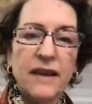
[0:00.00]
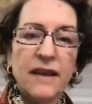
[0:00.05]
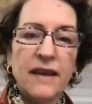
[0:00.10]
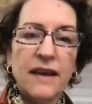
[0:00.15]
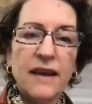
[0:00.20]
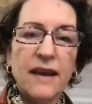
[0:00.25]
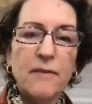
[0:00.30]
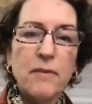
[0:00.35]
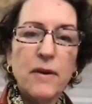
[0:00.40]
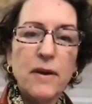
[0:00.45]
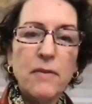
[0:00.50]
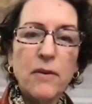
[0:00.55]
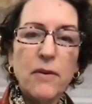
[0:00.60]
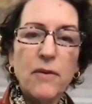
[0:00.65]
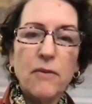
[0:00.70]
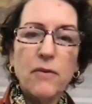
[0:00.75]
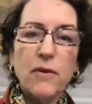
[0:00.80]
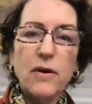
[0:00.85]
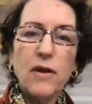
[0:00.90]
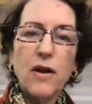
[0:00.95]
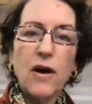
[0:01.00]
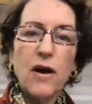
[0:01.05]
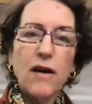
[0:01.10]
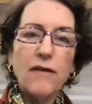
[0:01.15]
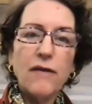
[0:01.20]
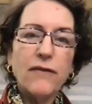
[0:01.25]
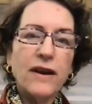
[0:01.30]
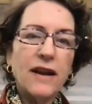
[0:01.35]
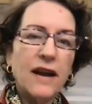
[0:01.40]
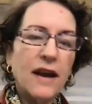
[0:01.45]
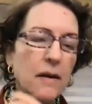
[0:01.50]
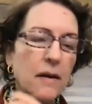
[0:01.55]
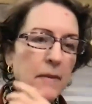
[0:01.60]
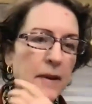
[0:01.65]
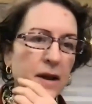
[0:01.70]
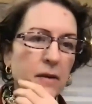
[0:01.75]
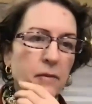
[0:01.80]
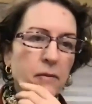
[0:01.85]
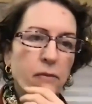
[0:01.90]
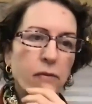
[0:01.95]
And people will often, I
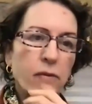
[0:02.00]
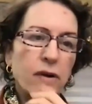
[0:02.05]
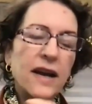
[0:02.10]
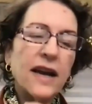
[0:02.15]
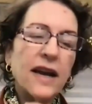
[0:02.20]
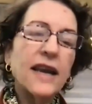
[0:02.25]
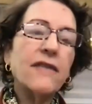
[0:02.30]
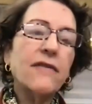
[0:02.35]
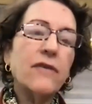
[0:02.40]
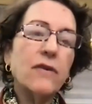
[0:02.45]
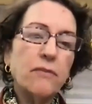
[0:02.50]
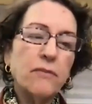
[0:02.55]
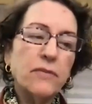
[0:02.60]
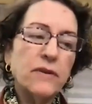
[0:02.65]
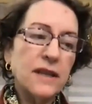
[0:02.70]
mean, when I give a